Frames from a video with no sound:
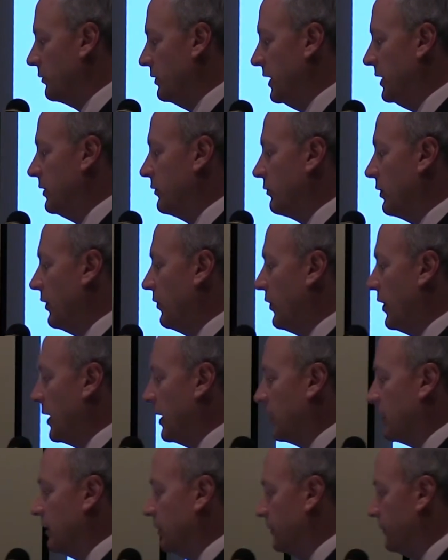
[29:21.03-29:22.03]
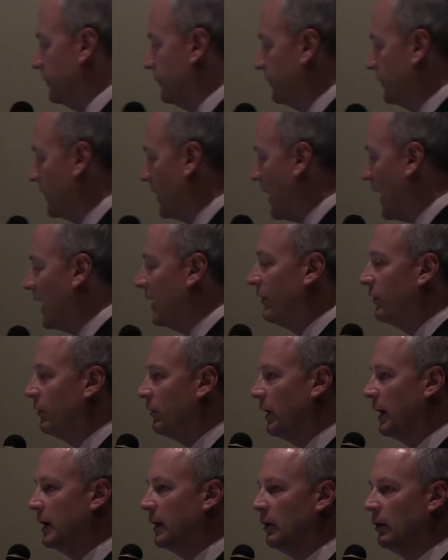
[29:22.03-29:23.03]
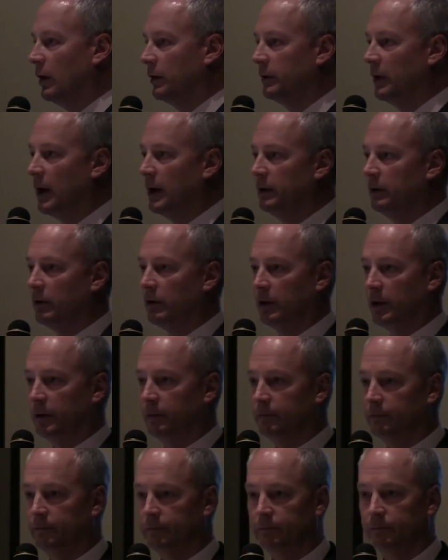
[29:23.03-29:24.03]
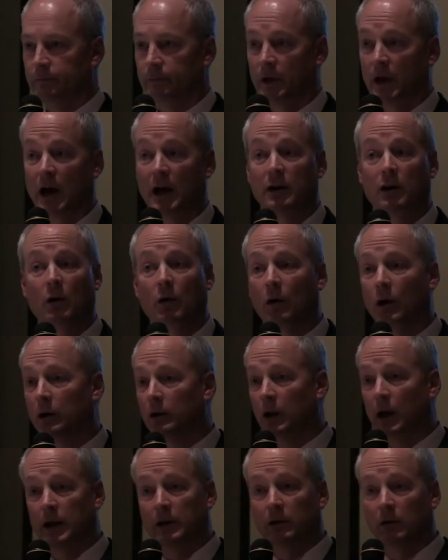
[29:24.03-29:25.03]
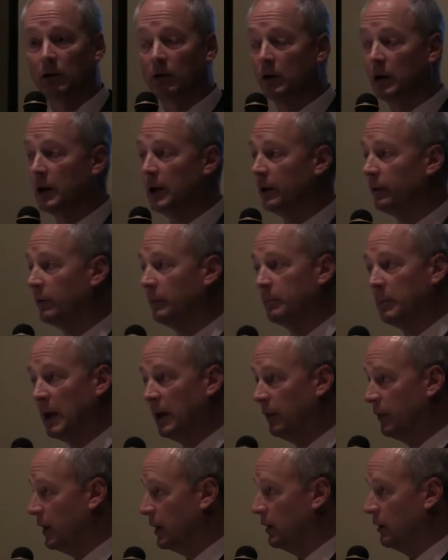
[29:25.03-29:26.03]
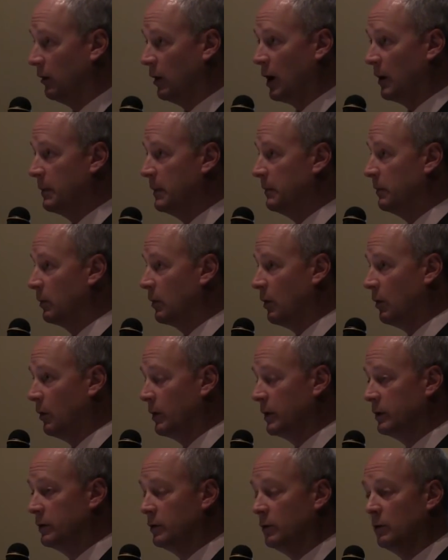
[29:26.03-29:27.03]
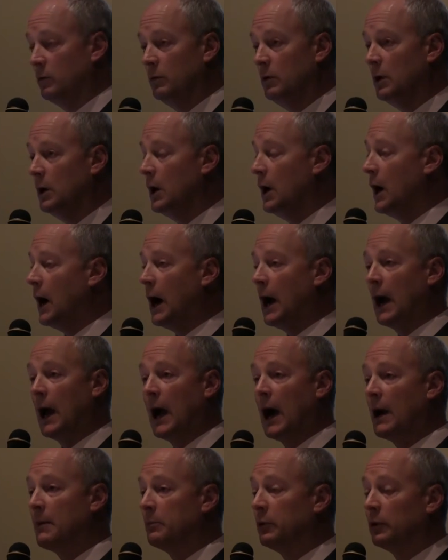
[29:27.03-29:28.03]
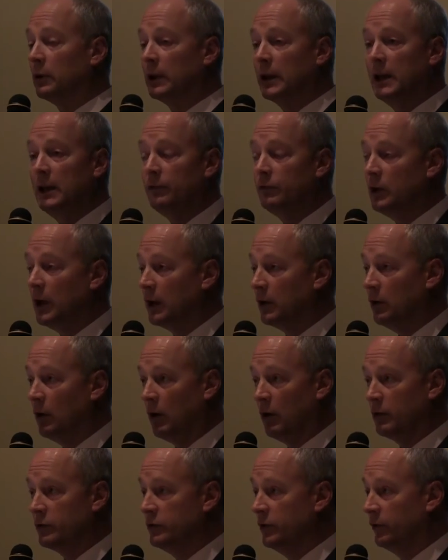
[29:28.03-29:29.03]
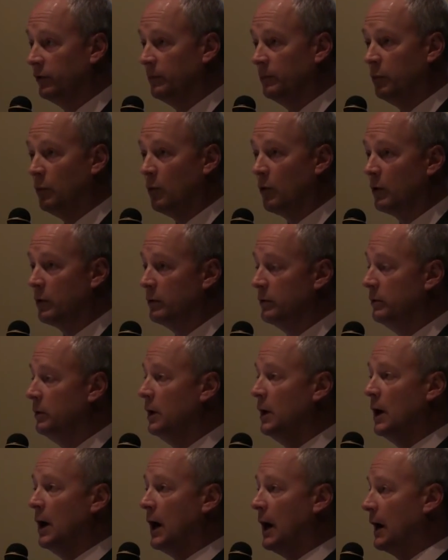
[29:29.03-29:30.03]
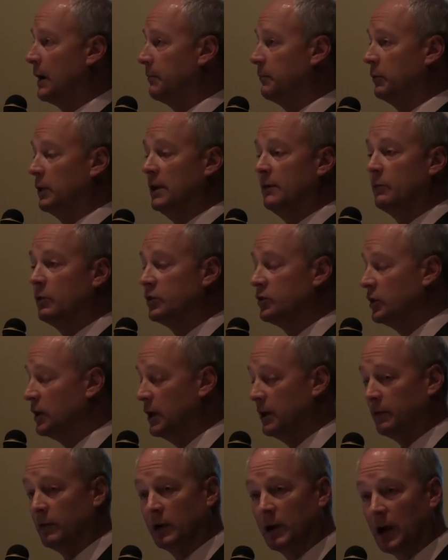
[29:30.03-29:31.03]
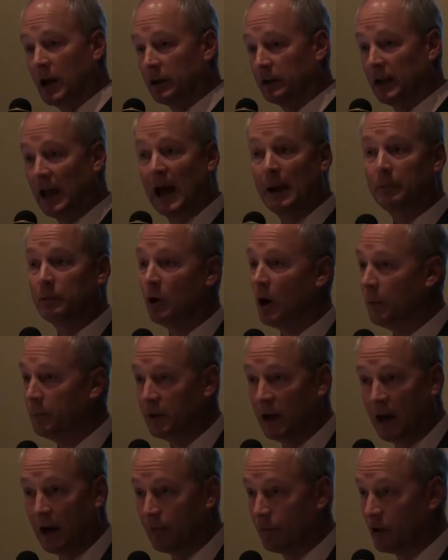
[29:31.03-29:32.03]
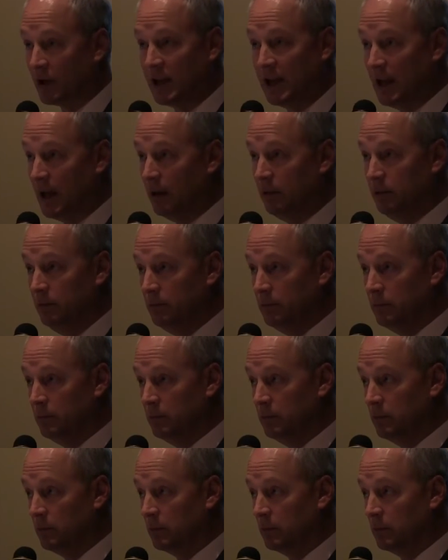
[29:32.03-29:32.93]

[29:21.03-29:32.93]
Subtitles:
We need to rethink isolated online learning. I know online learning is a big thing that a lot of people are going to. I believe technology is important. I believe we should give a laptop to every kid.